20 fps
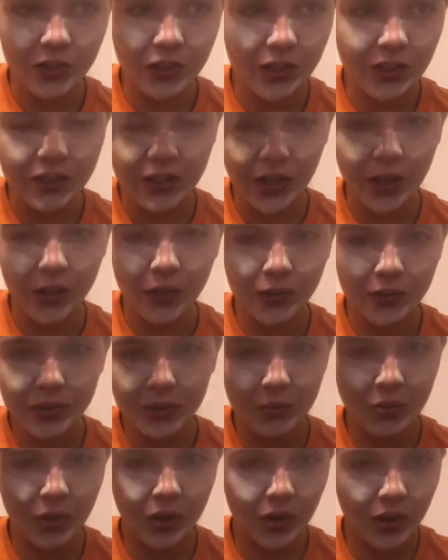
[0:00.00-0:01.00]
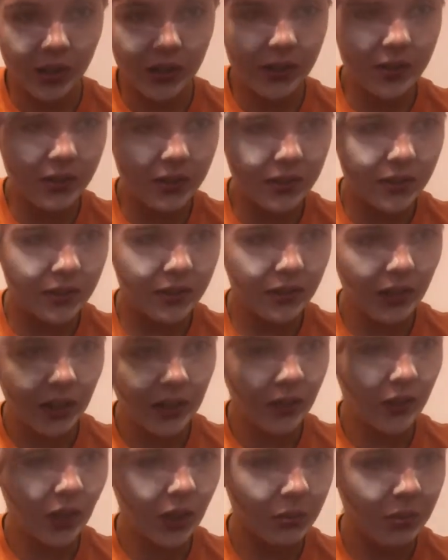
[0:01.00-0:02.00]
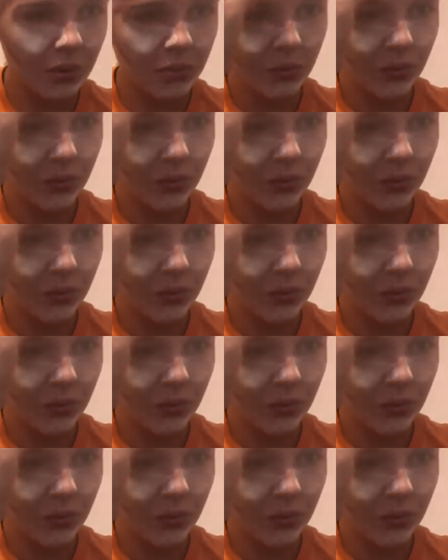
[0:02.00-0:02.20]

don't bronze like a lot of people